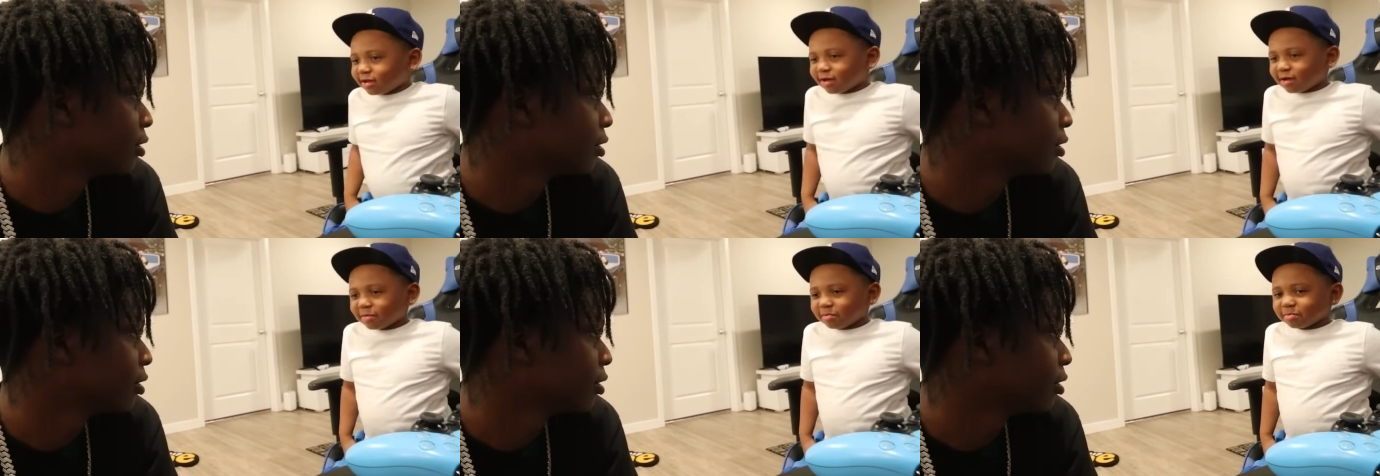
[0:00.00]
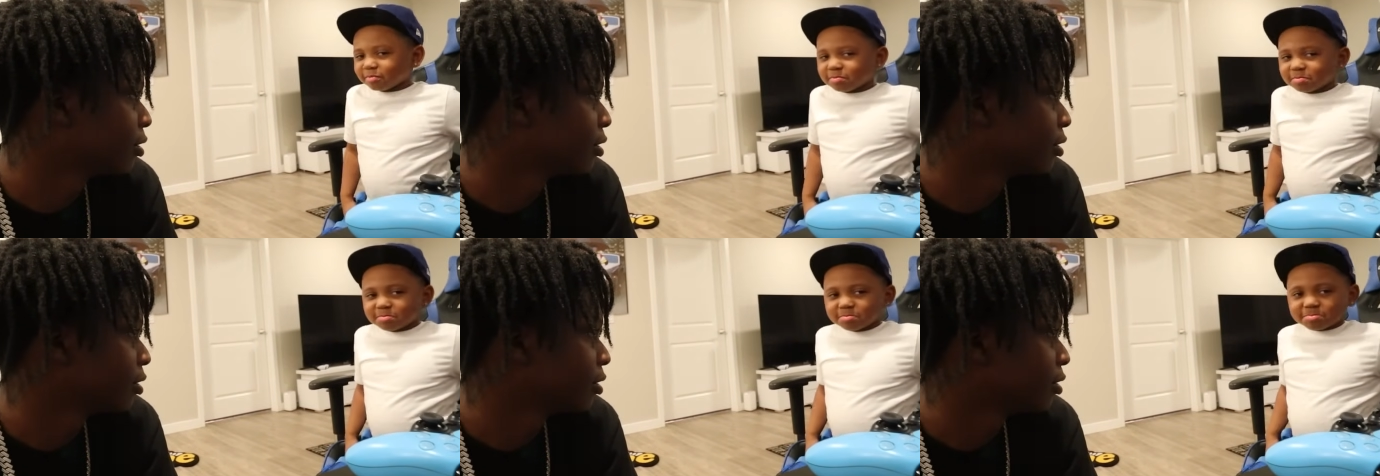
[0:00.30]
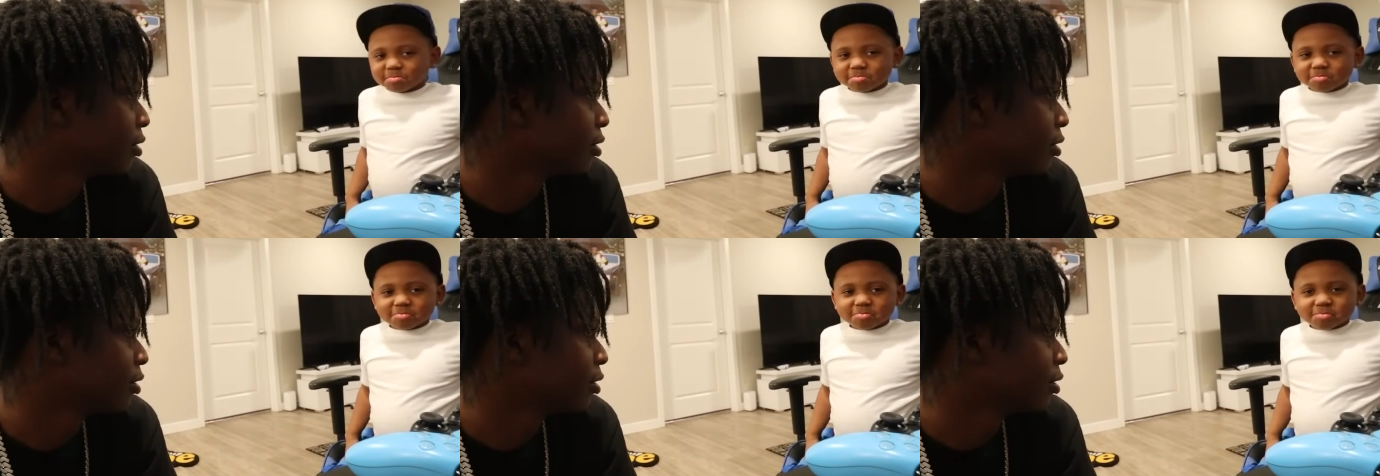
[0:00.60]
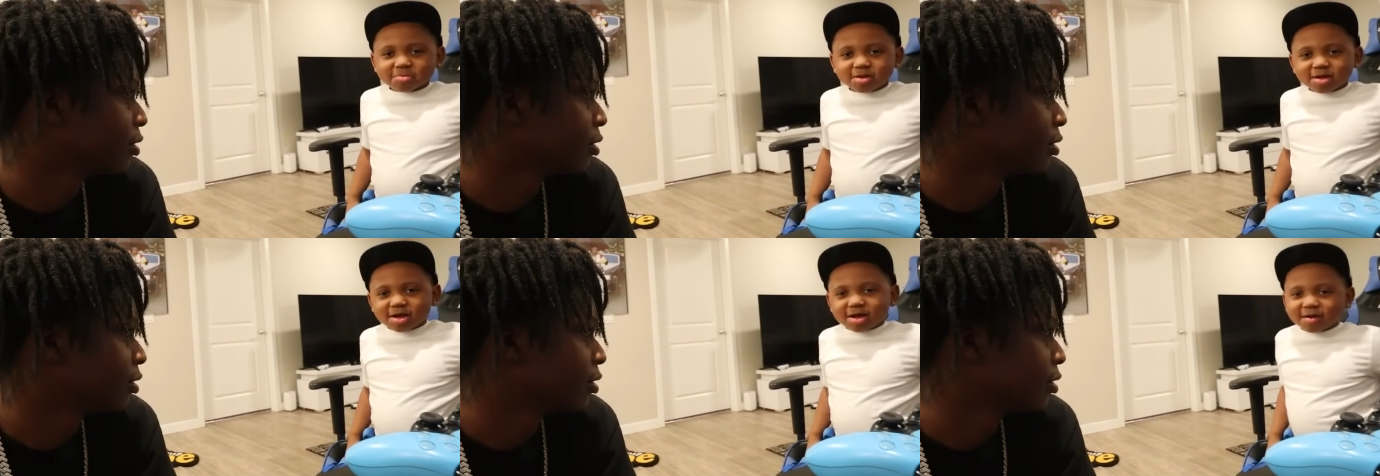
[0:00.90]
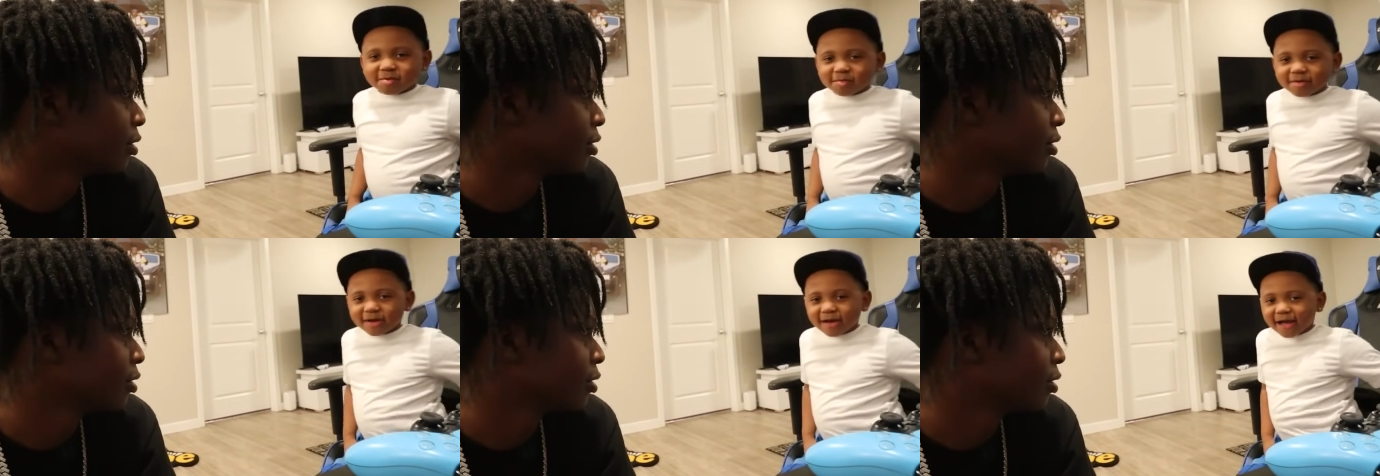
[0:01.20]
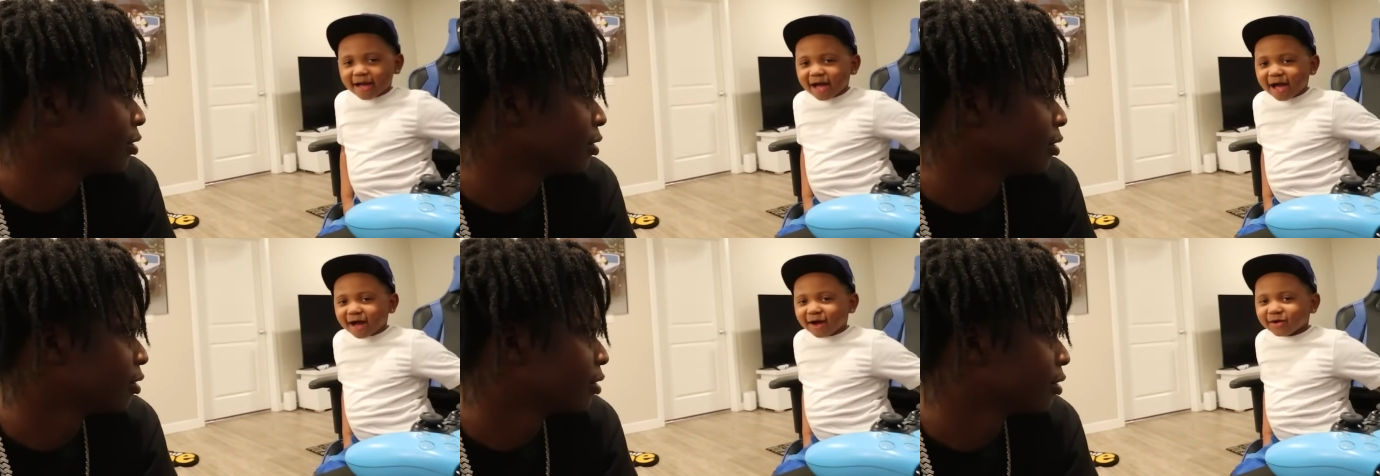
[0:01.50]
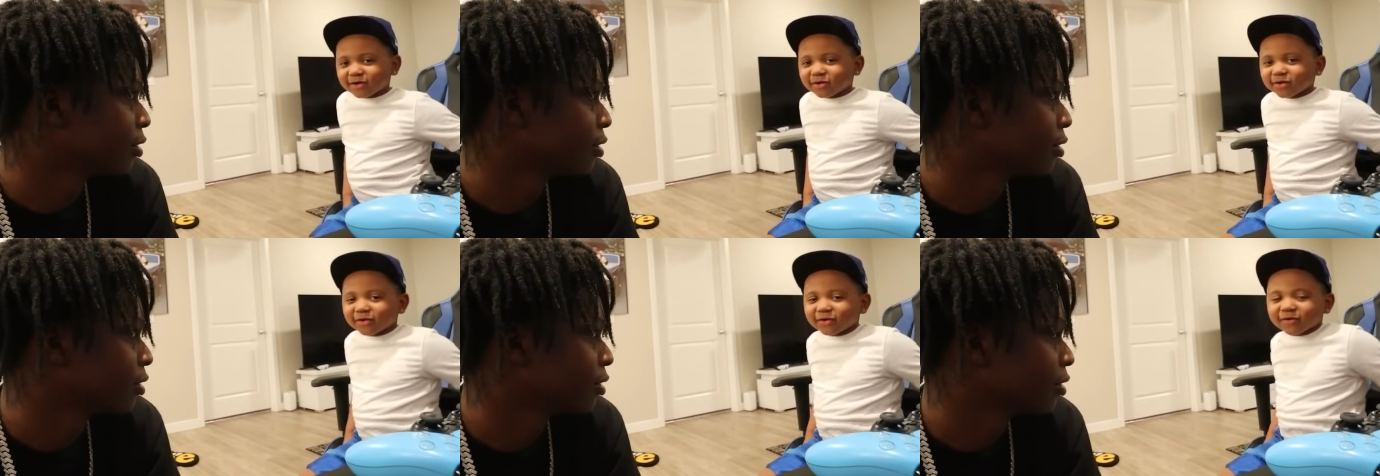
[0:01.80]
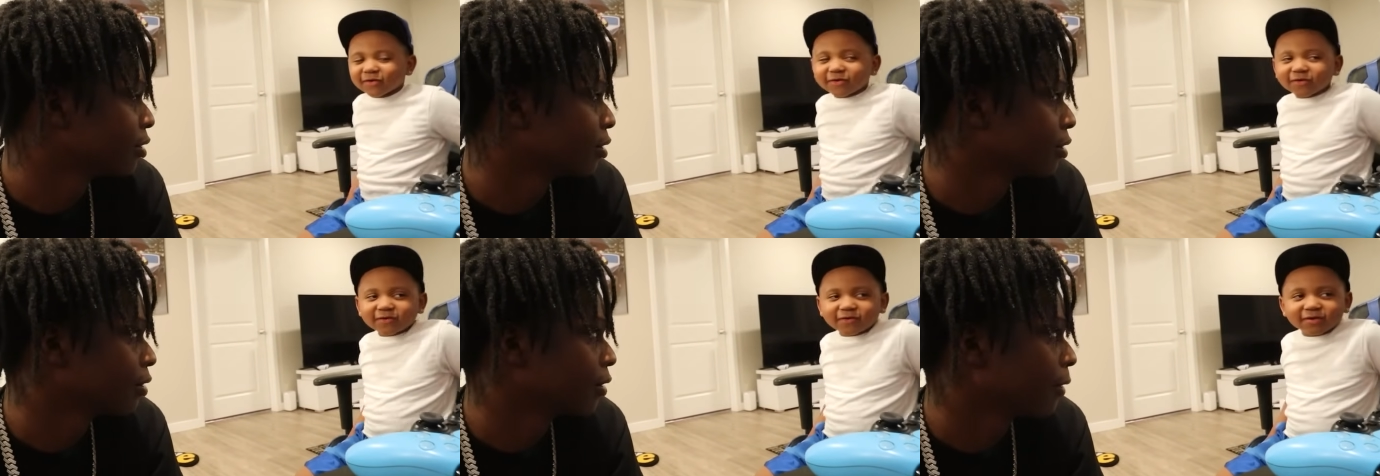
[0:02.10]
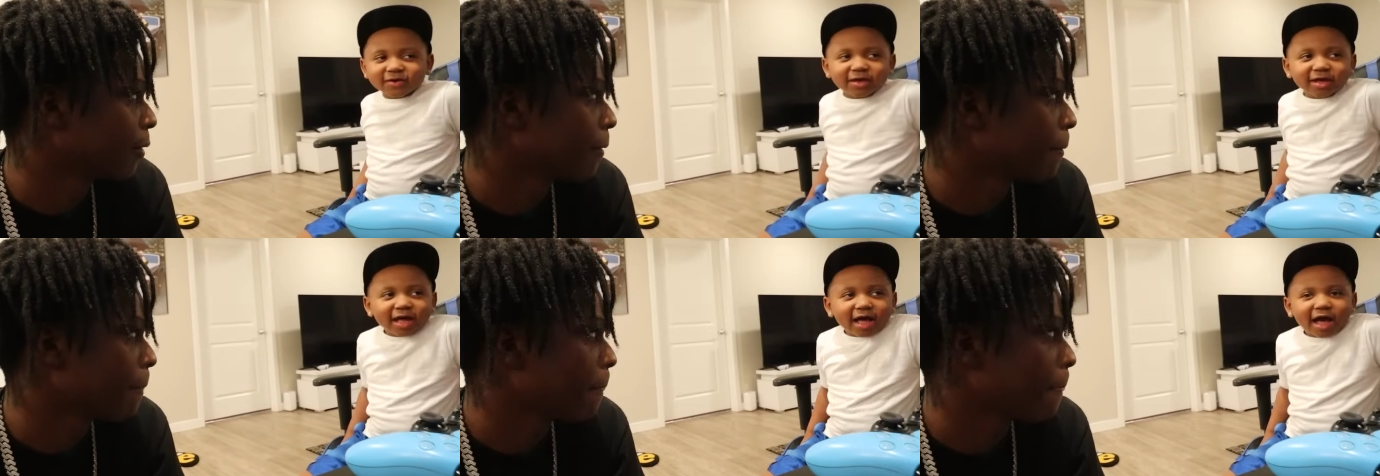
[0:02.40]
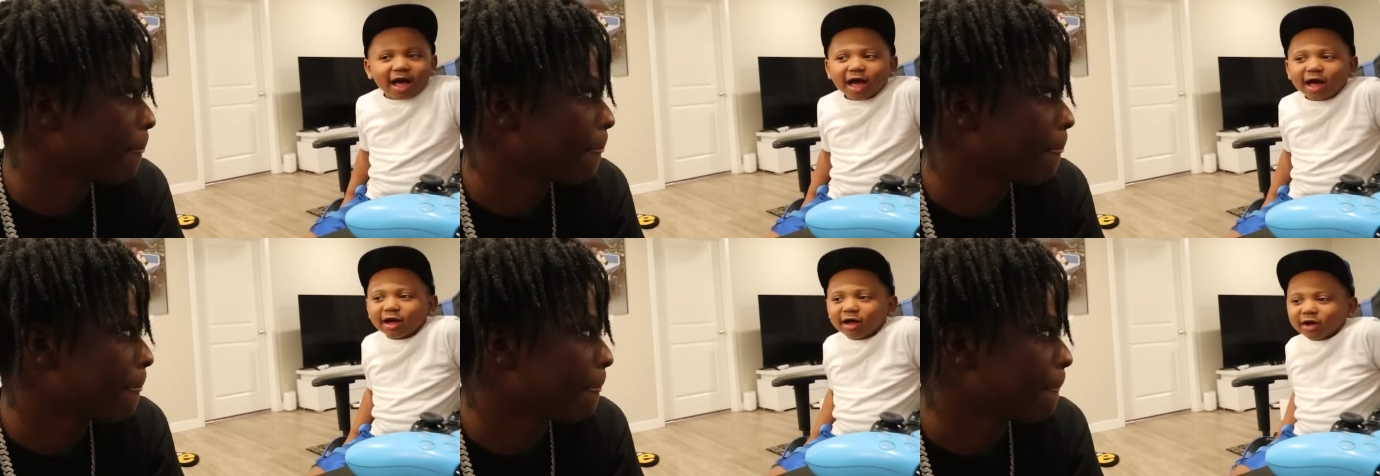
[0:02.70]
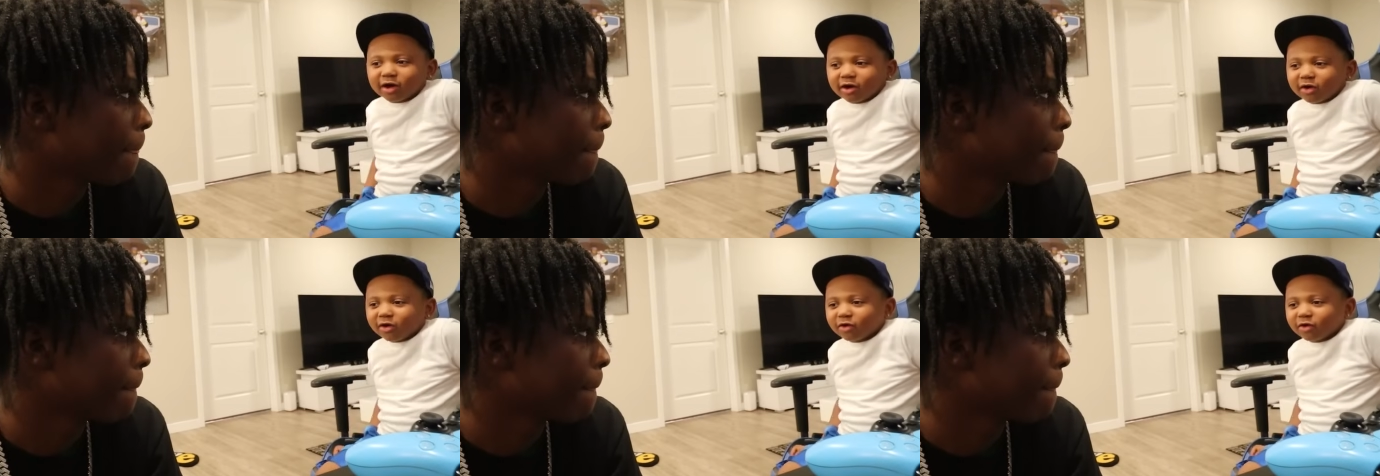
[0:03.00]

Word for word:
Speaker 1: um, um, how old? How